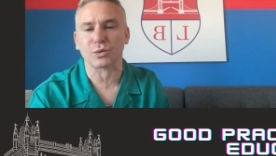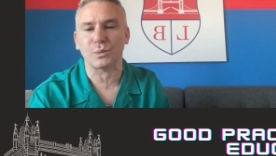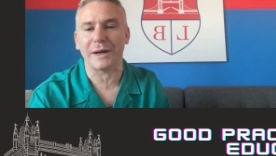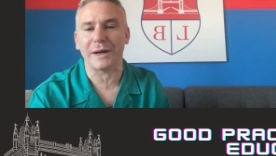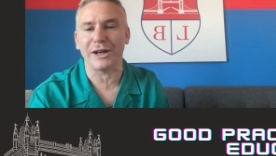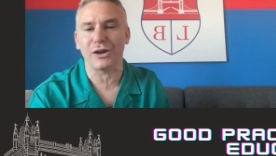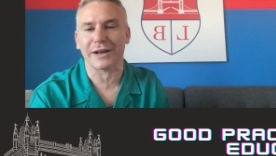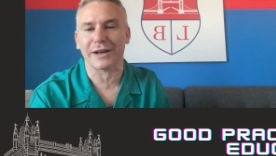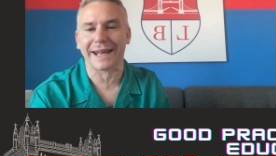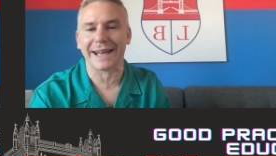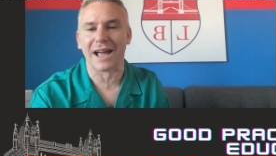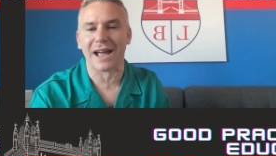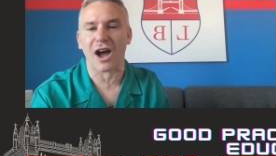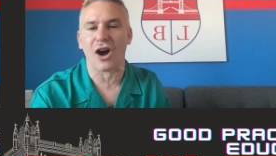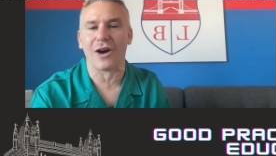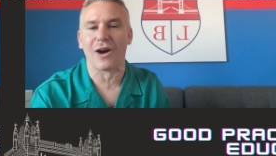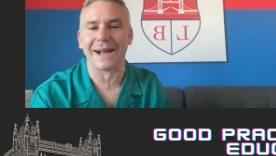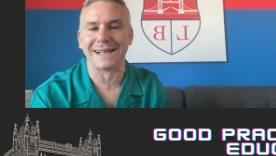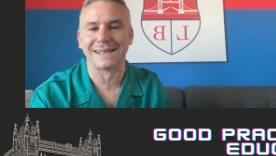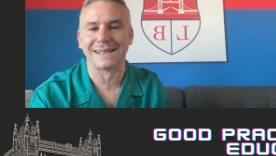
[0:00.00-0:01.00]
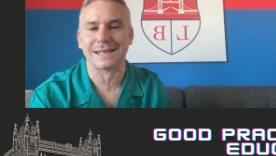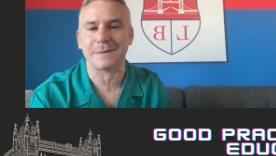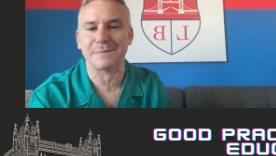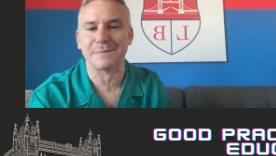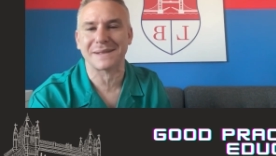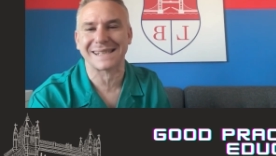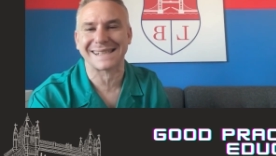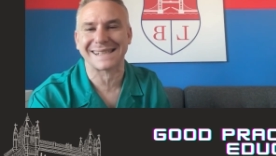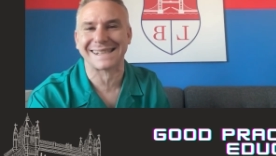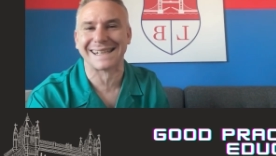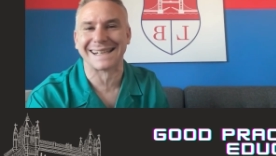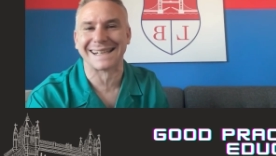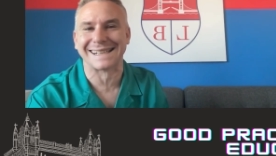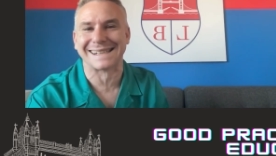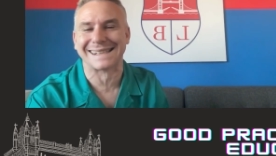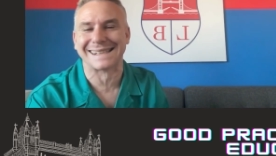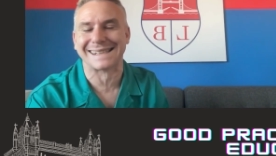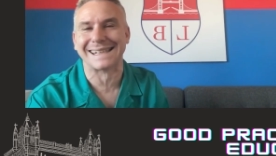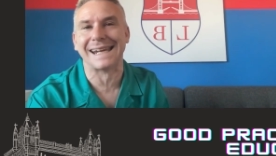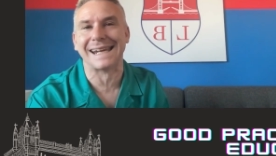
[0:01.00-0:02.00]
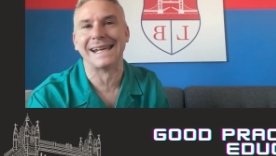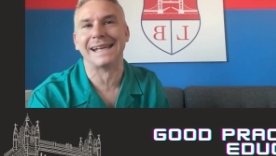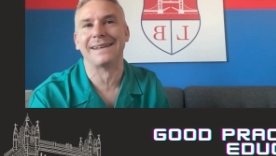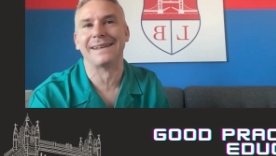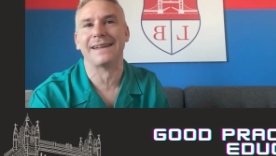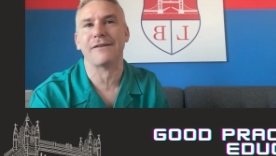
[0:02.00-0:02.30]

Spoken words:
we're looking at item 16.